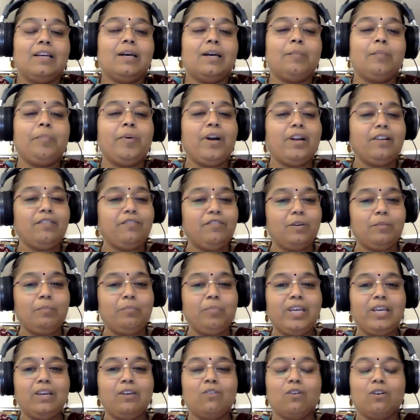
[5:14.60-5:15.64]
Apart from
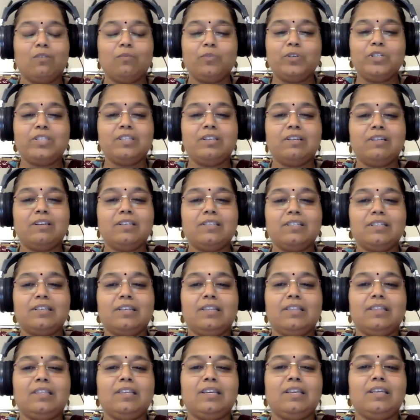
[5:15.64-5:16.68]
being conversant
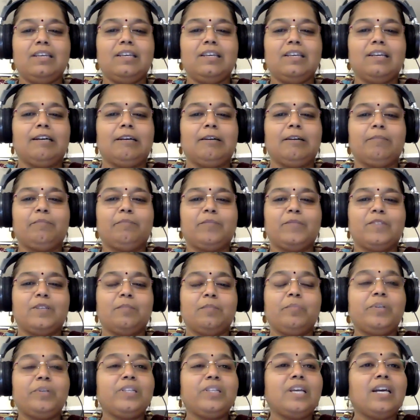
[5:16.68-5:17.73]
in the
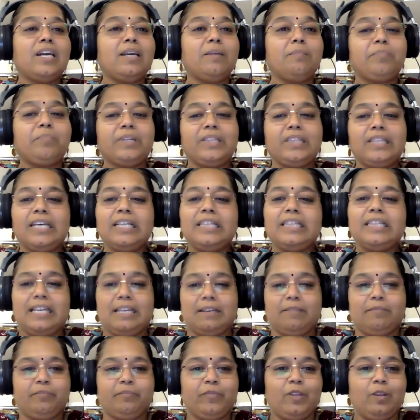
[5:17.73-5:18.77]
Sampradaya
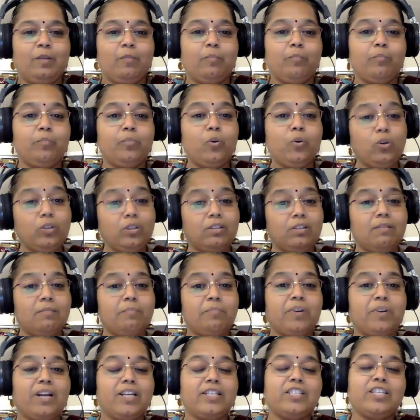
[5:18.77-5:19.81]
Paddhati, both
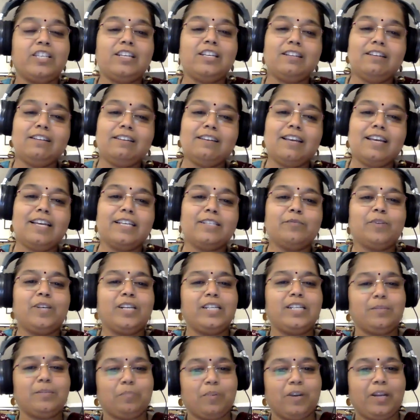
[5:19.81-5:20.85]
Pracheena as
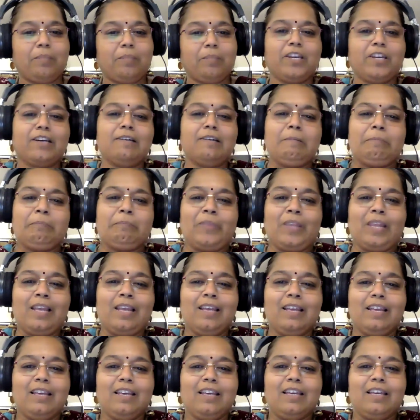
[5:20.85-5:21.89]
well as Premika,
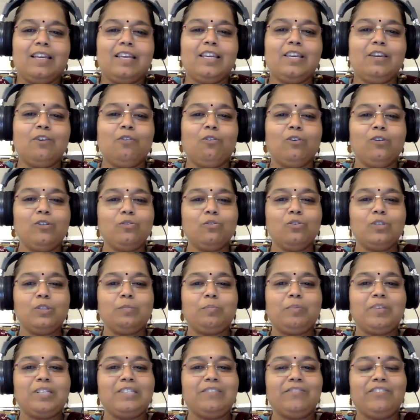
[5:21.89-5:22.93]
he also
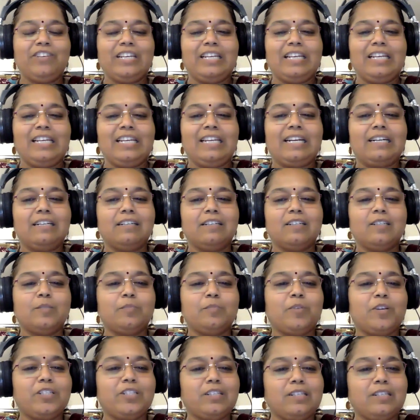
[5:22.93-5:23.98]
specifically
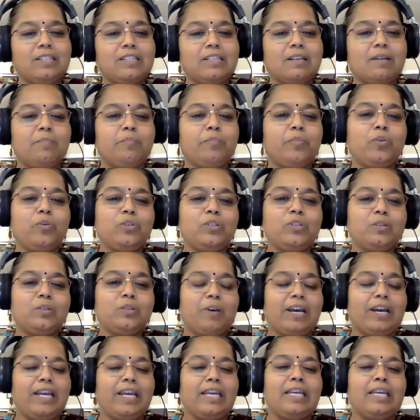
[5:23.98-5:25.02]
renders bhajans composed
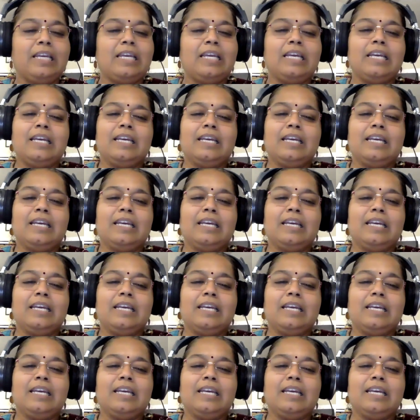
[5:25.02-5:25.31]
by